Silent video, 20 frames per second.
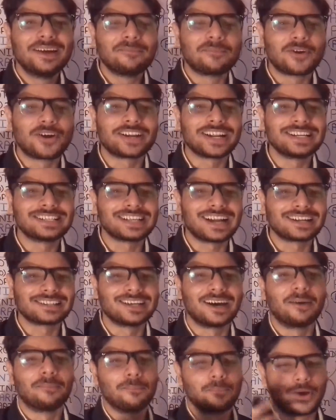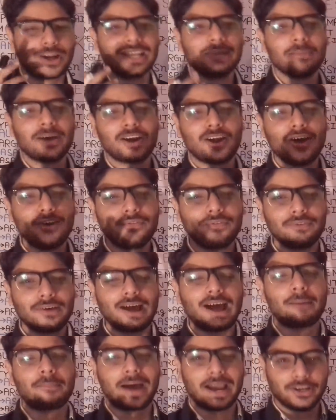Proteins are the polymer
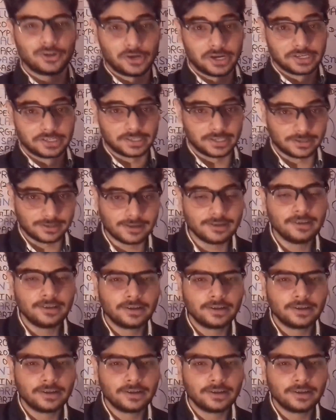of amino acid.